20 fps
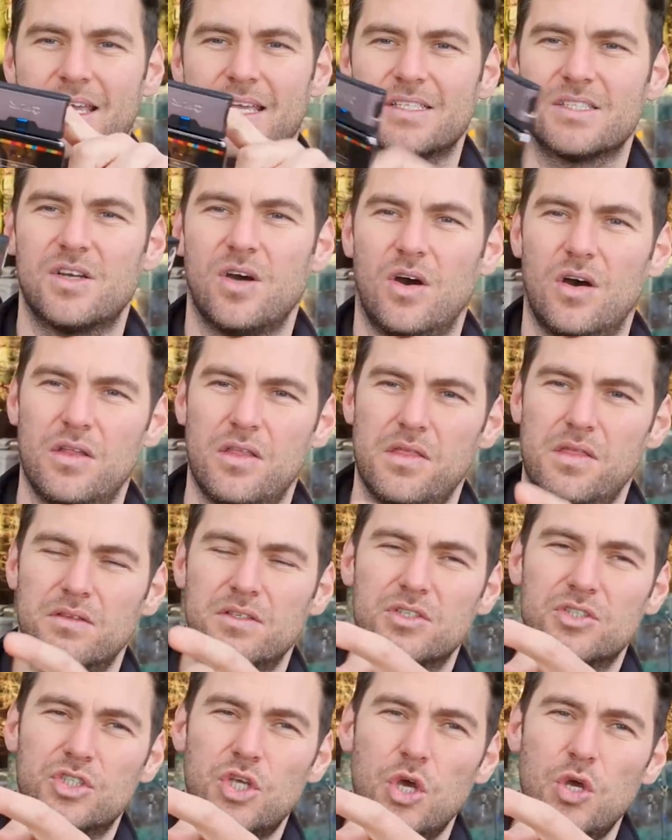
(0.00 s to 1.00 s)
It's got
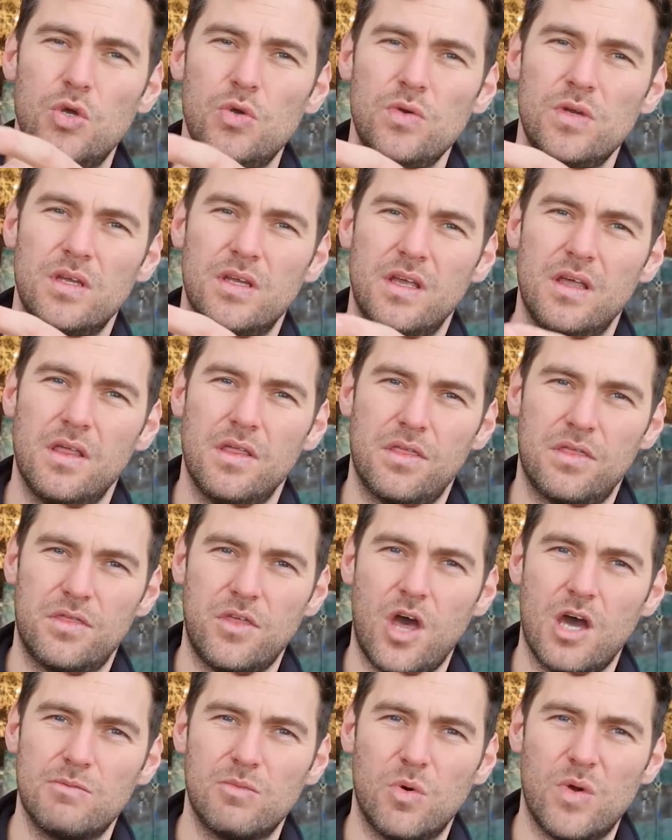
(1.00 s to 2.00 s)
two
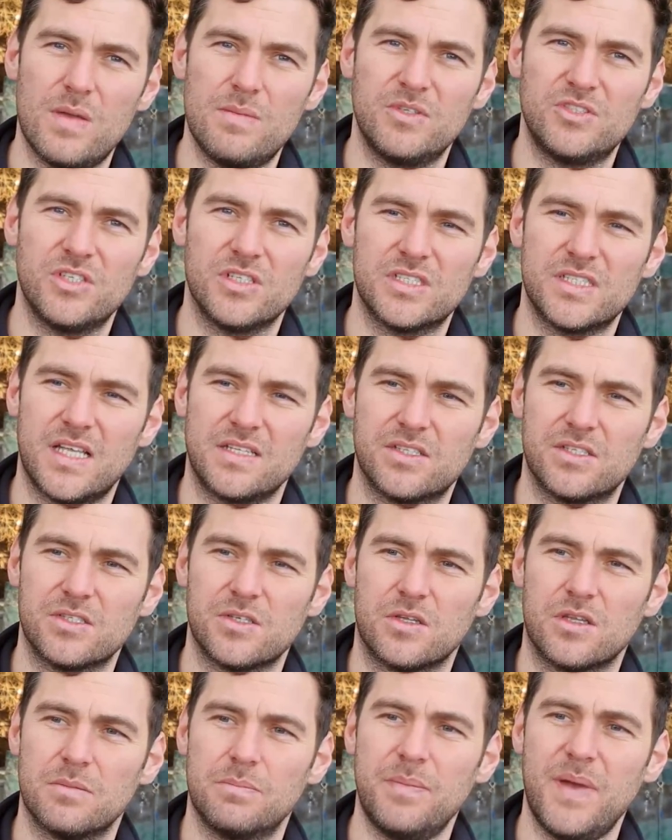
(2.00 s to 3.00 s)
thermal imaging sensors
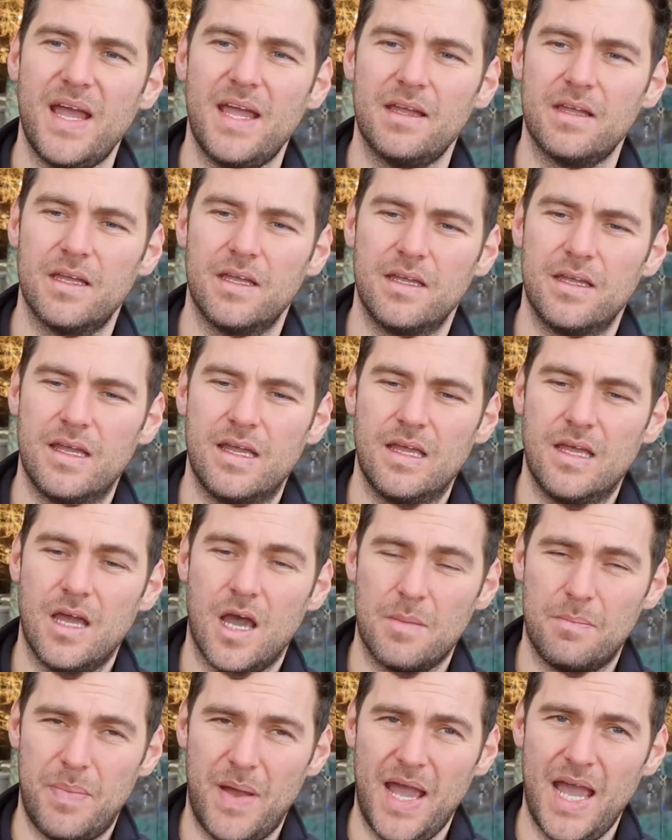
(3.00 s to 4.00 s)
on the back,
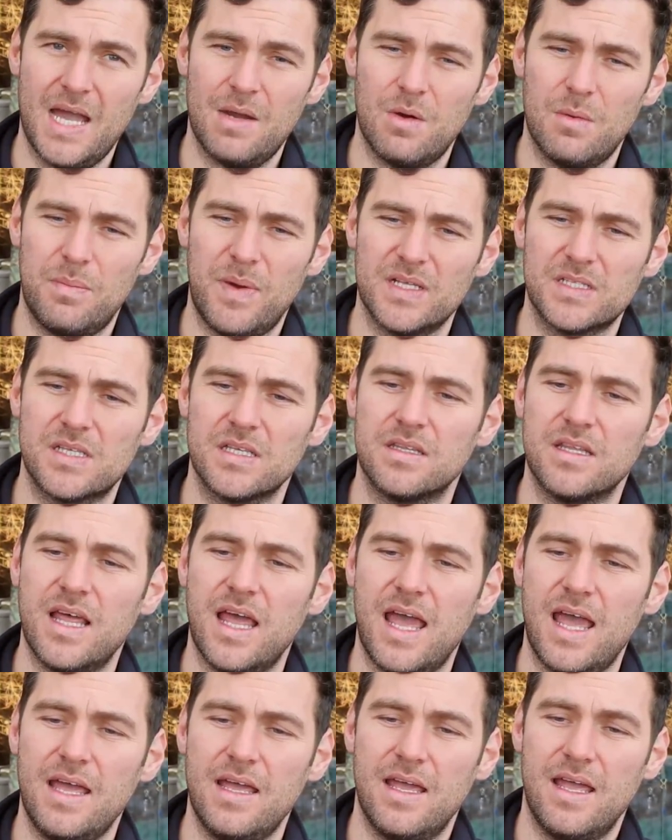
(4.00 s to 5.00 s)
a power button
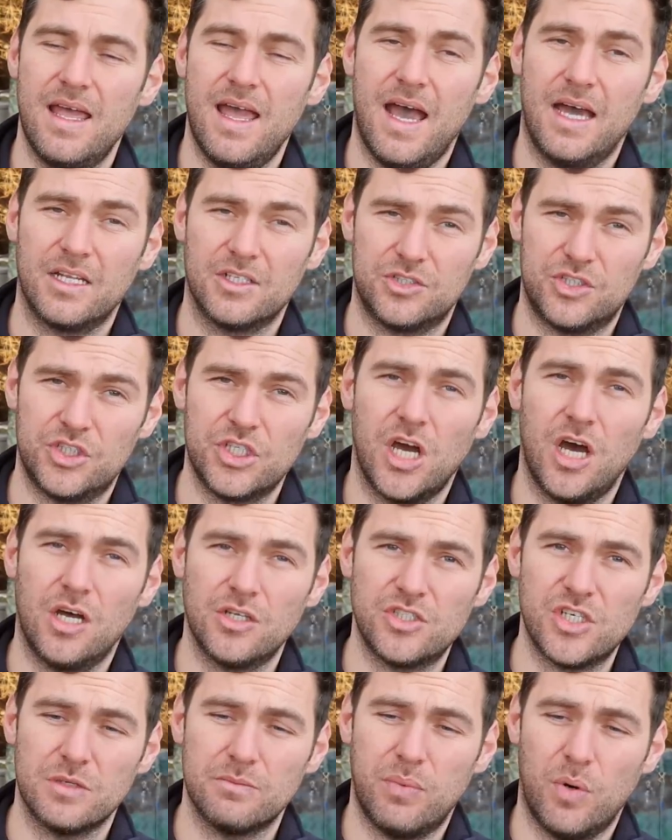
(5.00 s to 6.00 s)
there, and a
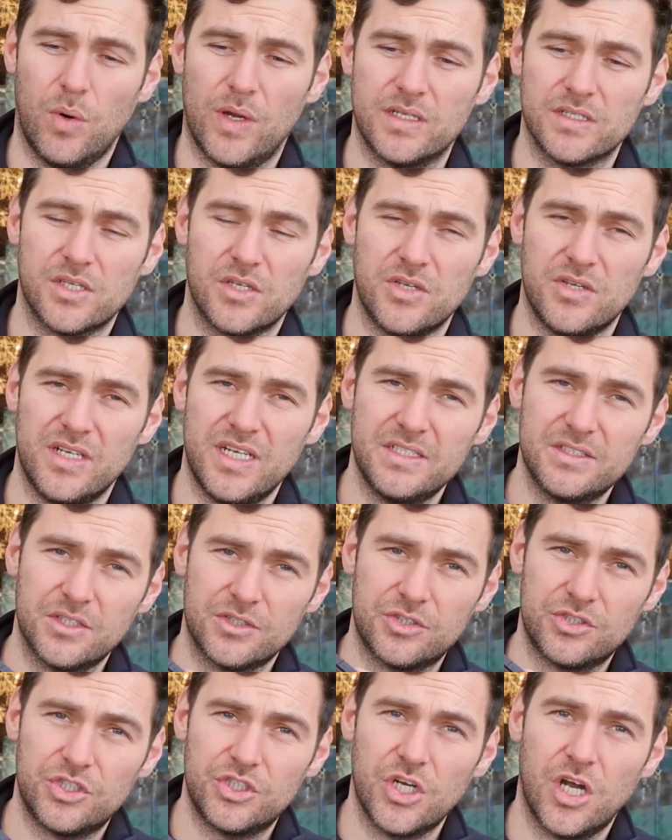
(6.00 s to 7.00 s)
charging point. So you need to
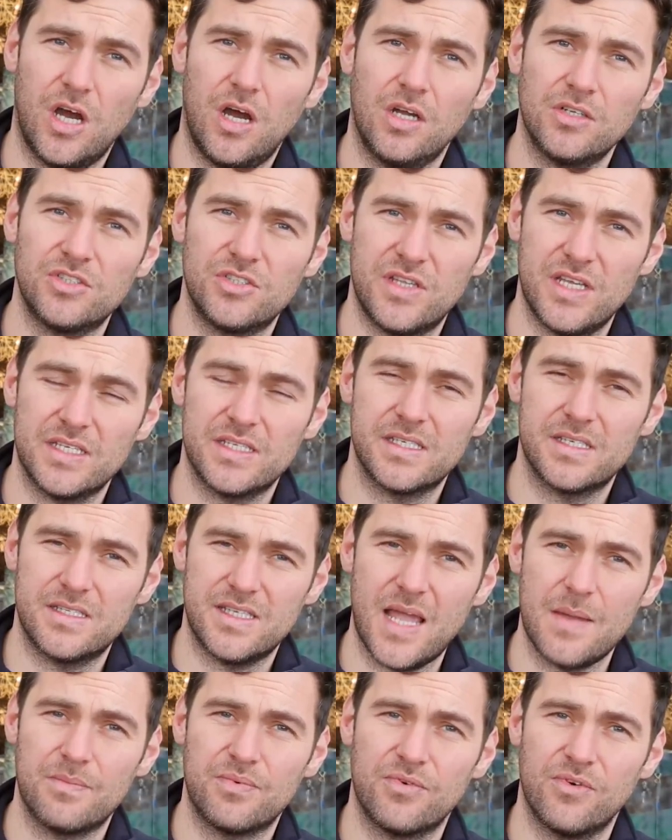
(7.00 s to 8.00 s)
charge this
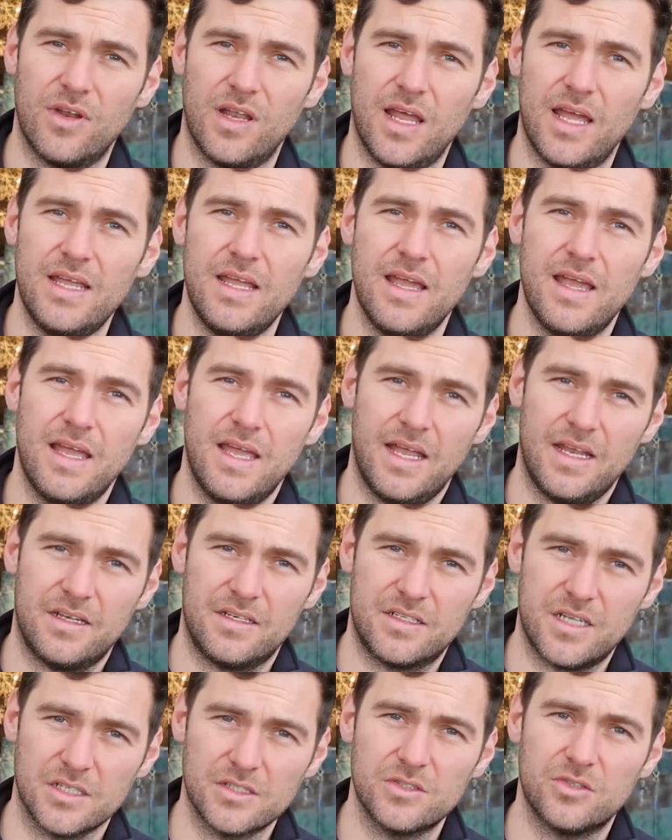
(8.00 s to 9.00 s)
separately. It
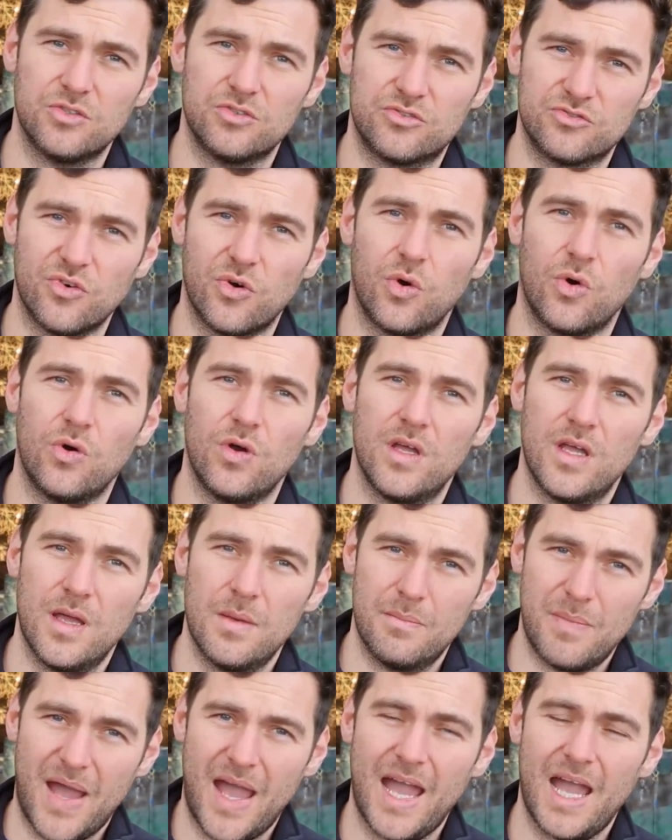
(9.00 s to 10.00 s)
doesn't draw
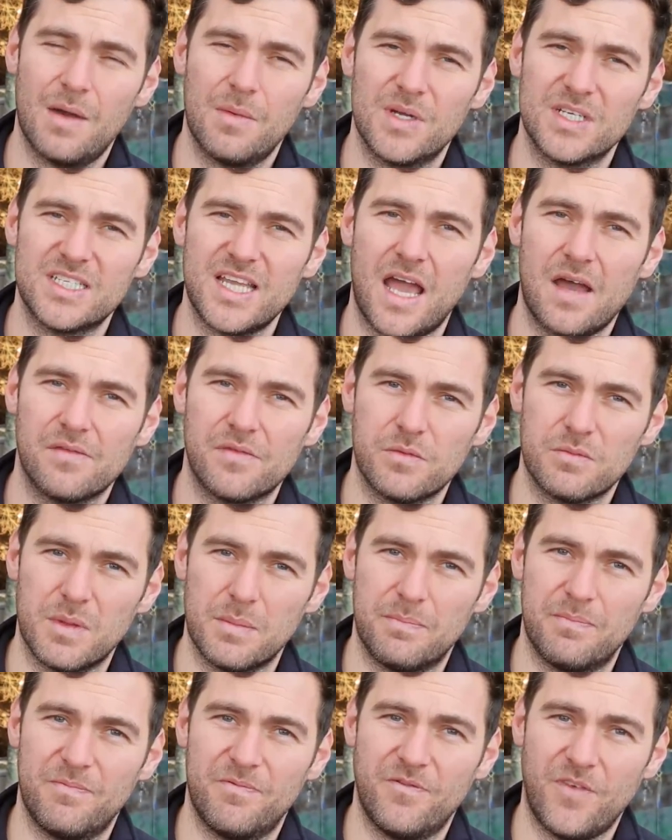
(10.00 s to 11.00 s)
power down from the
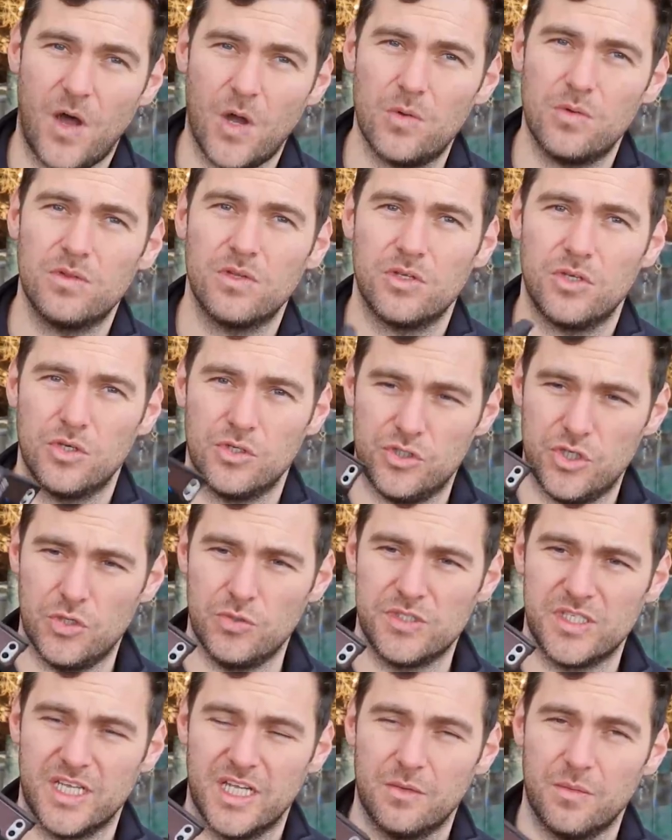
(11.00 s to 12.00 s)
phone that you're
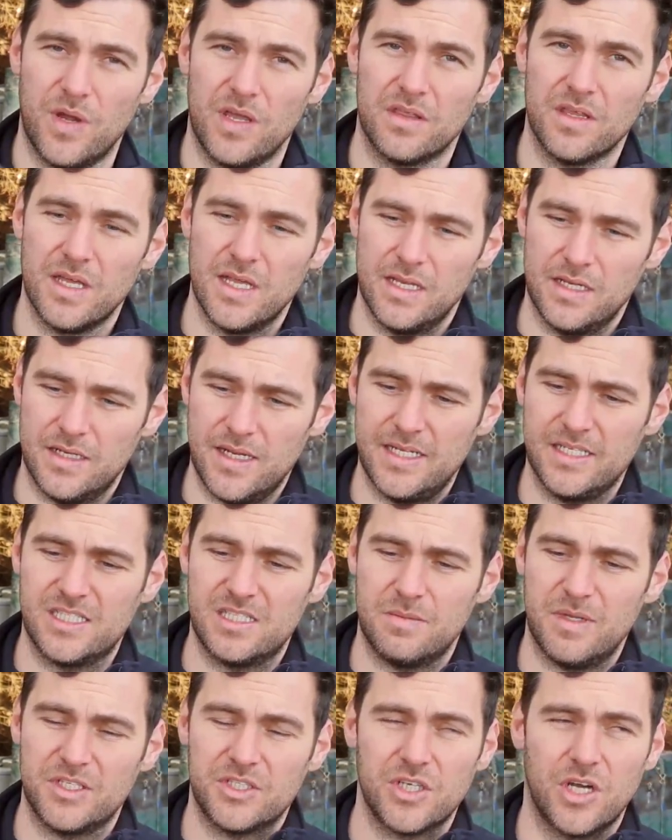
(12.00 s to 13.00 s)
using it with. It needs
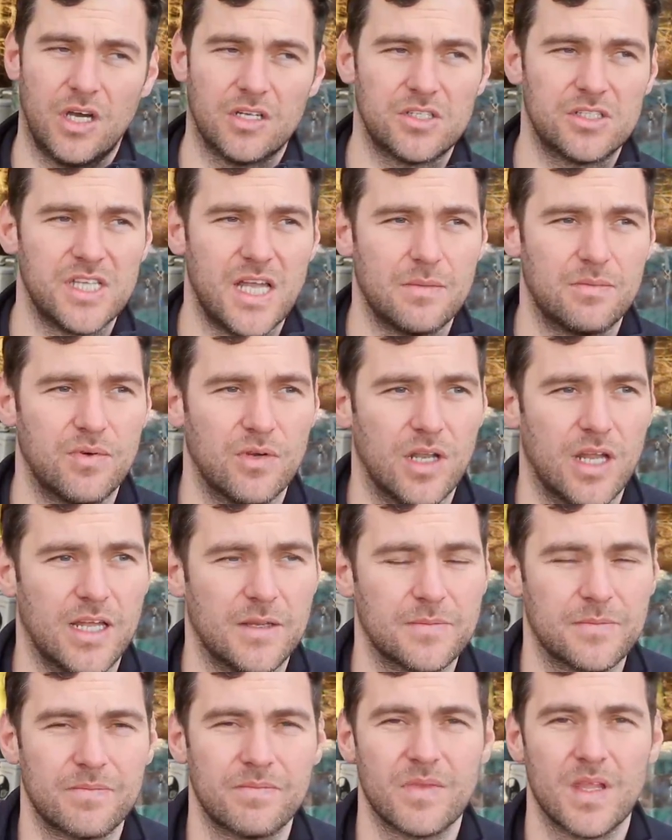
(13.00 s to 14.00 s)
to be charged separately.